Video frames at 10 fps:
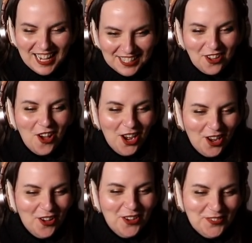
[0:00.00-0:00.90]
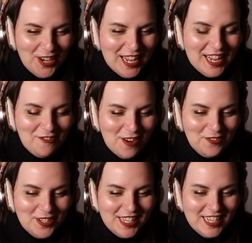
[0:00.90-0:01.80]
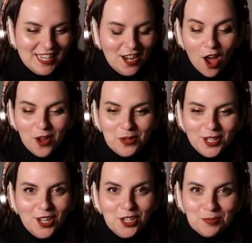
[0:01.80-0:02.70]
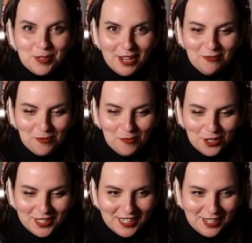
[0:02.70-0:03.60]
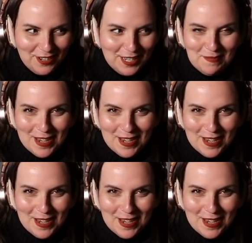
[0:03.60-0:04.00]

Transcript: It's got a lot of like references, and I would 100% watch that series.